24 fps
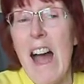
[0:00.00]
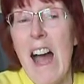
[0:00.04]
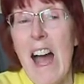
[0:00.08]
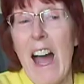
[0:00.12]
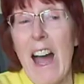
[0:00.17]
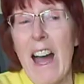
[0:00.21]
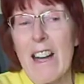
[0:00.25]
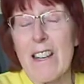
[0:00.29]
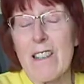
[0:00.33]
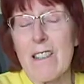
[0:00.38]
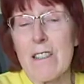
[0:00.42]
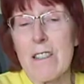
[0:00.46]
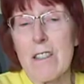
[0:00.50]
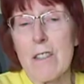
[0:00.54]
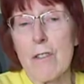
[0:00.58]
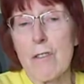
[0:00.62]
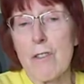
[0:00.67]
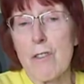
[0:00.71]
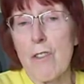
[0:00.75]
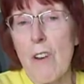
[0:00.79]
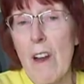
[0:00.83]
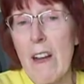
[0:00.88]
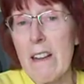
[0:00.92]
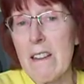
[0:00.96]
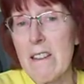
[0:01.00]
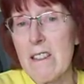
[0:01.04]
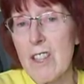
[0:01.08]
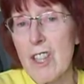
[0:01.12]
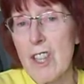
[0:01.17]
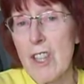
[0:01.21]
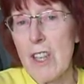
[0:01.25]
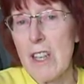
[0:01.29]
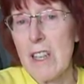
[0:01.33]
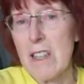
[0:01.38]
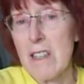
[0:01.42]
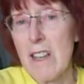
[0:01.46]
and you drag the
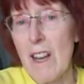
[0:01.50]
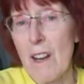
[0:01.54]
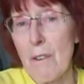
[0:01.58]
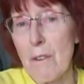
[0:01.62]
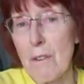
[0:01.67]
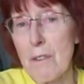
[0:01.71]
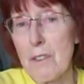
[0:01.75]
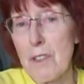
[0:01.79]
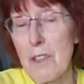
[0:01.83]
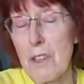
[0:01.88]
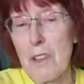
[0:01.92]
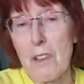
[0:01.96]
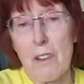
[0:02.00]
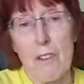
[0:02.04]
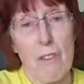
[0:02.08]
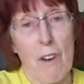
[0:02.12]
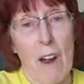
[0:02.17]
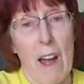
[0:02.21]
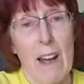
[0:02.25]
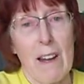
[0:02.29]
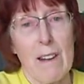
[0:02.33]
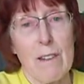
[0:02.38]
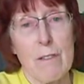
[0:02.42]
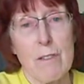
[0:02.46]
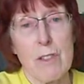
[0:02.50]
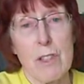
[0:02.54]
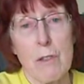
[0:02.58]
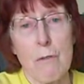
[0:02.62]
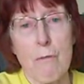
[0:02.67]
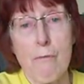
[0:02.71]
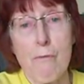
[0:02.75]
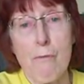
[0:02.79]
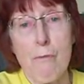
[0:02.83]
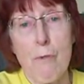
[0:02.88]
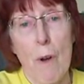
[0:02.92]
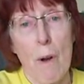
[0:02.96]
sheet down onto the ground, you
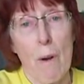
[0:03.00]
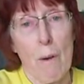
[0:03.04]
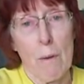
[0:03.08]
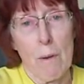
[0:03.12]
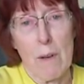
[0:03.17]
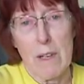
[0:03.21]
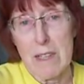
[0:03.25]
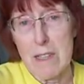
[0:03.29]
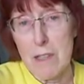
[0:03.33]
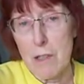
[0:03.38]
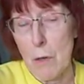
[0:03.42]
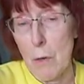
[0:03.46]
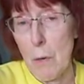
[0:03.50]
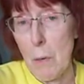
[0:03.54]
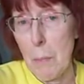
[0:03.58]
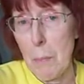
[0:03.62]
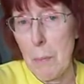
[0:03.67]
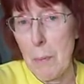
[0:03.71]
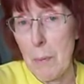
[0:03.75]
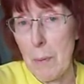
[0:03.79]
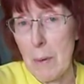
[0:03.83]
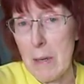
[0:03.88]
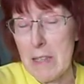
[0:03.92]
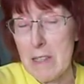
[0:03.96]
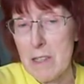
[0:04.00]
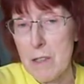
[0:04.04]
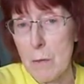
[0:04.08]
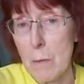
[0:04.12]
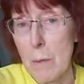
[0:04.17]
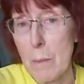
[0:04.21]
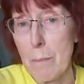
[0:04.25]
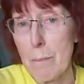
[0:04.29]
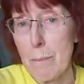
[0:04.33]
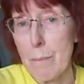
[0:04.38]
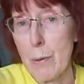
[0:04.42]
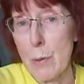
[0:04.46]
roll it up into
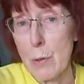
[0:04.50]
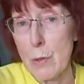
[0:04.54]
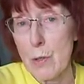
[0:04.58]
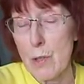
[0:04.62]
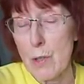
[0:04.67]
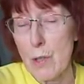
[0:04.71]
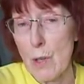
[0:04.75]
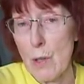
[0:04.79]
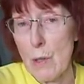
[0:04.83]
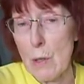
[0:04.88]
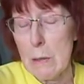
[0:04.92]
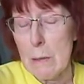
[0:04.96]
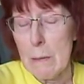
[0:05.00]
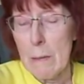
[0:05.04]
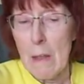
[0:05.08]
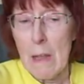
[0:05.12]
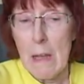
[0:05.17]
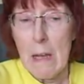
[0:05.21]
a bundle,